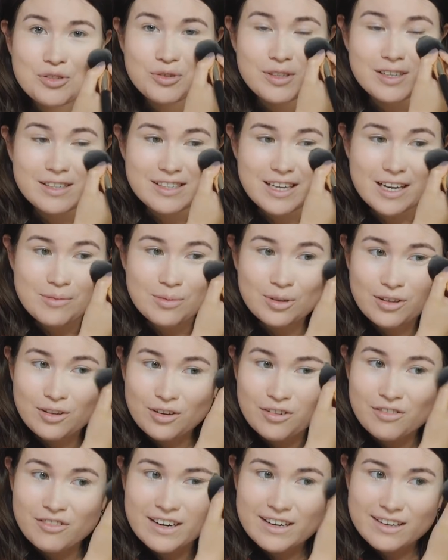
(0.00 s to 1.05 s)
to the table
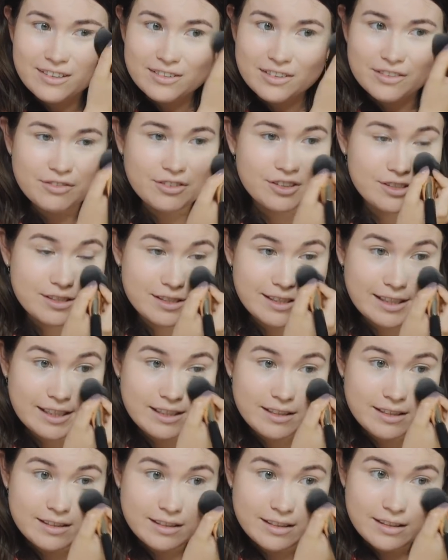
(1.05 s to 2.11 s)
already on the first
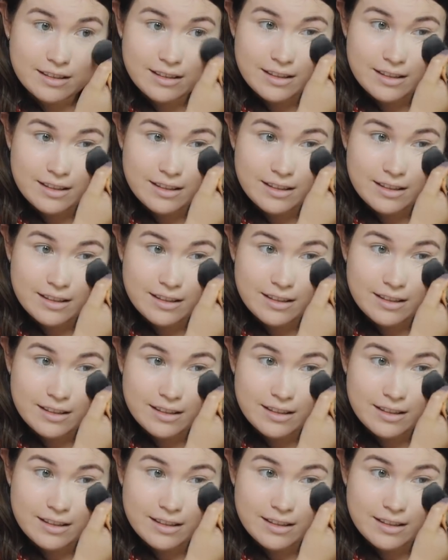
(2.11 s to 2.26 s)
date.